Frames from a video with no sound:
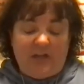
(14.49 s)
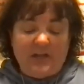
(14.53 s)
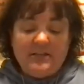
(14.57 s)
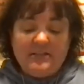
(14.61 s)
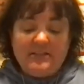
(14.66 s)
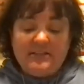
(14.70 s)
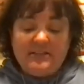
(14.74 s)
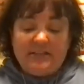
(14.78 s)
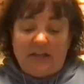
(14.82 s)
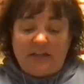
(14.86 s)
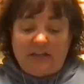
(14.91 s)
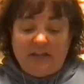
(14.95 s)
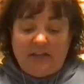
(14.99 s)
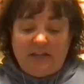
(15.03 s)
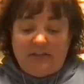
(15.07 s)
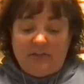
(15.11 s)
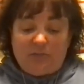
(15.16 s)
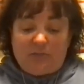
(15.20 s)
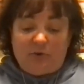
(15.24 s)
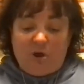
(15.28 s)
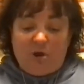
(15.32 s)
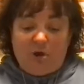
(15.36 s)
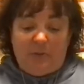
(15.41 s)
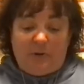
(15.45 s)
Suddenly, the
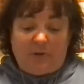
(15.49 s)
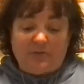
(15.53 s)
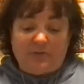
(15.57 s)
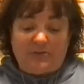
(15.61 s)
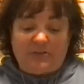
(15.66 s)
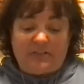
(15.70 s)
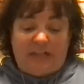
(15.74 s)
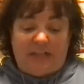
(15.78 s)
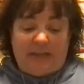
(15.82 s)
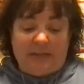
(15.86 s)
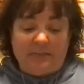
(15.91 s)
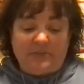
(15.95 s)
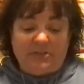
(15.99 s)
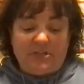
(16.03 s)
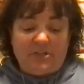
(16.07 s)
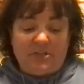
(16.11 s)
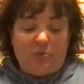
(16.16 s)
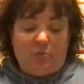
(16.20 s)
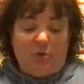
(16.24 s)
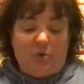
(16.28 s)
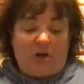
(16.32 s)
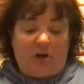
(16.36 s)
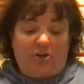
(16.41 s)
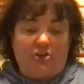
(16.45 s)
rowboat slammed to the
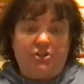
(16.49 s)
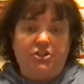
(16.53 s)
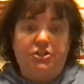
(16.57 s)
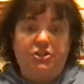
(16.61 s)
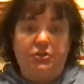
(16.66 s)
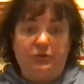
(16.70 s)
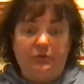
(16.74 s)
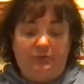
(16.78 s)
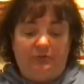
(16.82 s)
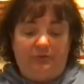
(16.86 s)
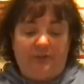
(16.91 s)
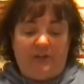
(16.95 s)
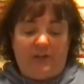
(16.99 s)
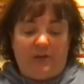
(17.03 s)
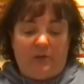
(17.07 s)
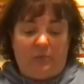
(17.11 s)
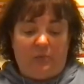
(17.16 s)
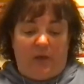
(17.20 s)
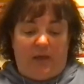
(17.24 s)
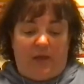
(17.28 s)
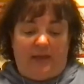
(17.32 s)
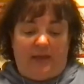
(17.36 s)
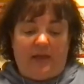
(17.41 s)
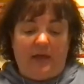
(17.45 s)
water 2 feet
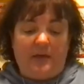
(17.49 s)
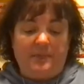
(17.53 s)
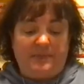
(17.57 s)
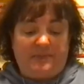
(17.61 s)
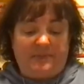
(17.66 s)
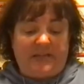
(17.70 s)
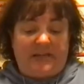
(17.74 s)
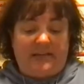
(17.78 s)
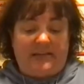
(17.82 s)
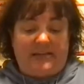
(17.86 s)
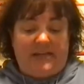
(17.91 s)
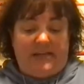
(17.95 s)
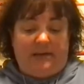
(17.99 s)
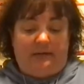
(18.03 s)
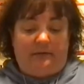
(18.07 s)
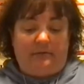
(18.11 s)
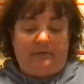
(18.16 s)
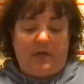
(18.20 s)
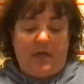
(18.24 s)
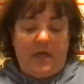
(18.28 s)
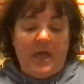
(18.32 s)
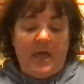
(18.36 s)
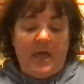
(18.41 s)
away, upside down.